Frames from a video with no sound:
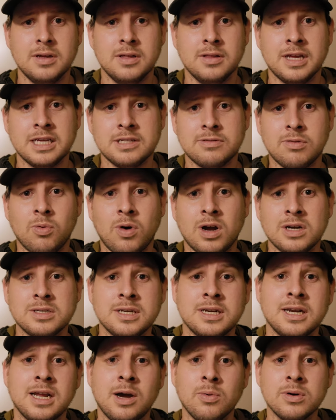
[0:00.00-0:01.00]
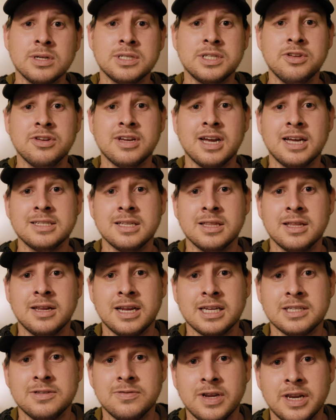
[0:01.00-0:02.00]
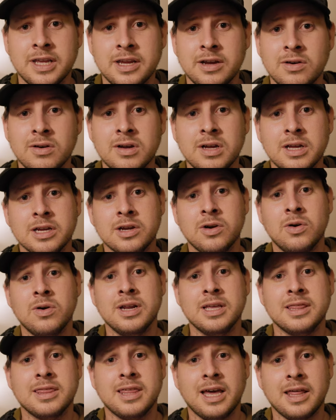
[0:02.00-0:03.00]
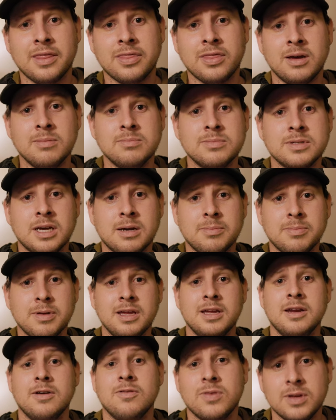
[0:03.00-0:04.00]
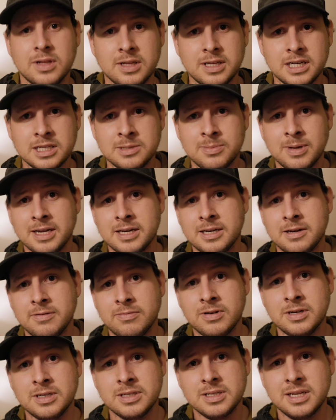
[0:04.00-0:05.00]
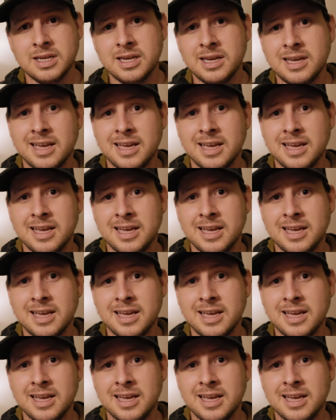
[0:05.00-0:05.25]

Thanks for watching. I want to see you guys in the next video. Go and hit that thumbs up. It really does make a difference.